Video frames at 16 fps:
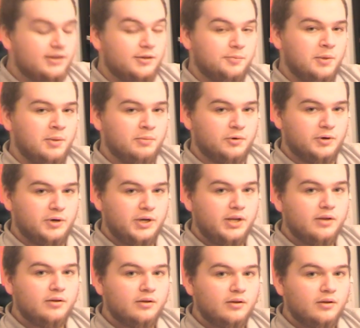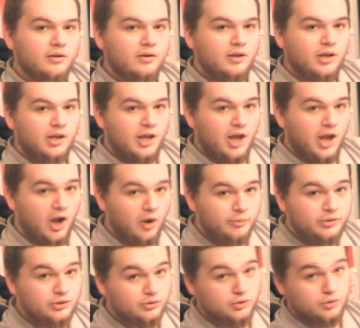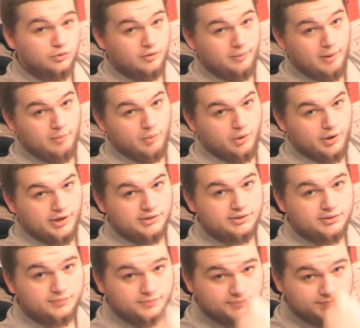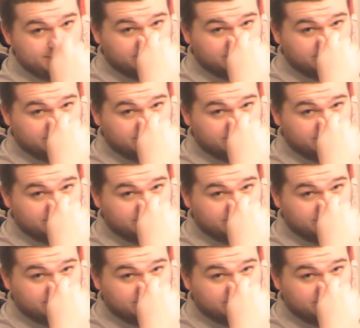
in the memory helps you to remember it.